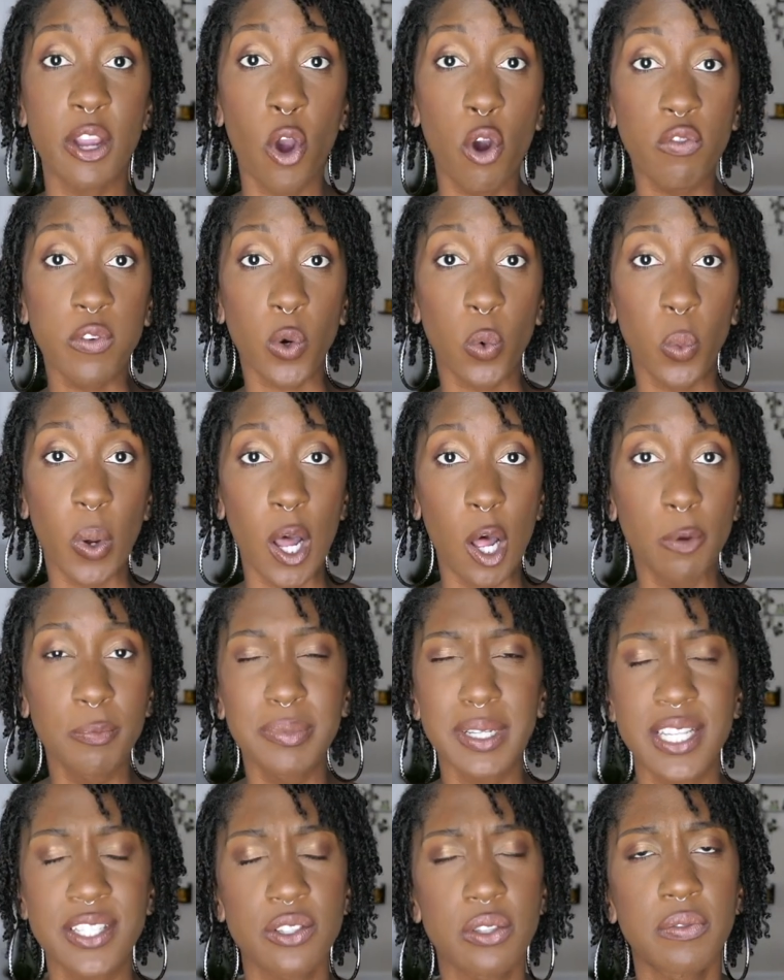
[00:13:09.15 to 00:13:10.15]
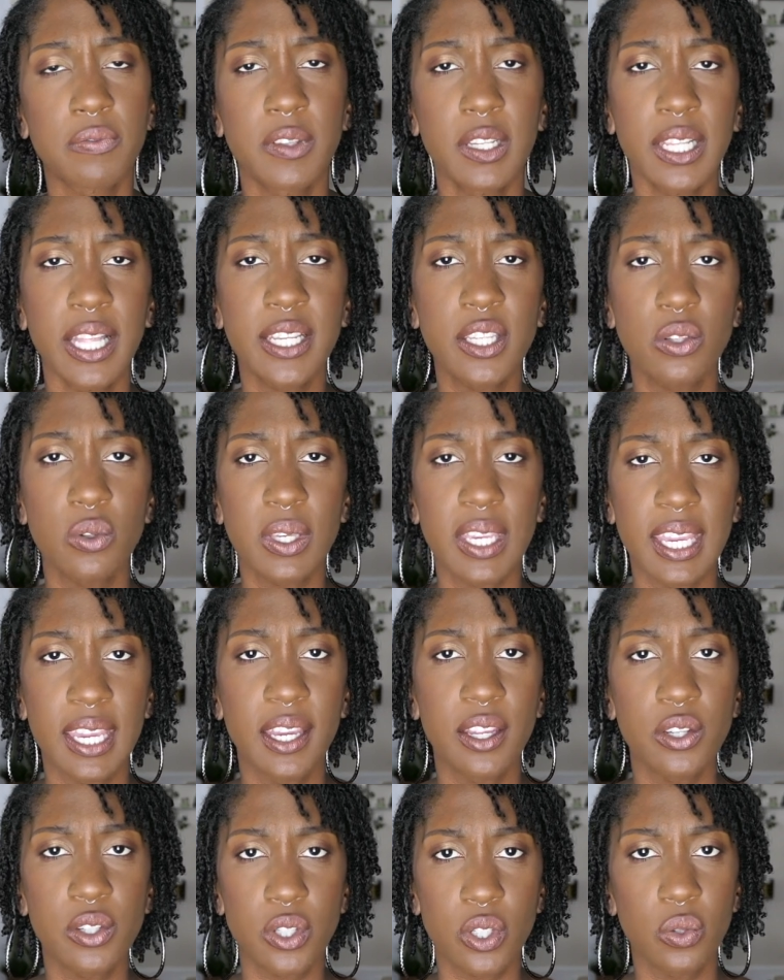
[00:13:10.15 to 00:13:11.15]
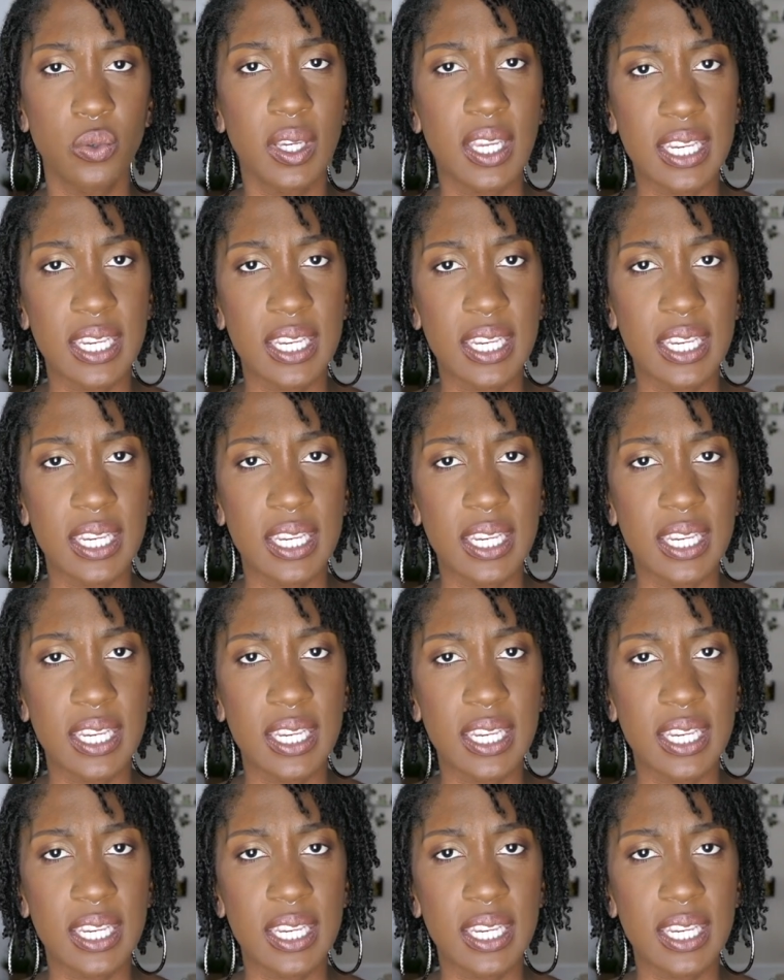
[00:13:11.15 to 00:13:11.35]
overwhelmed because you feel like you can't do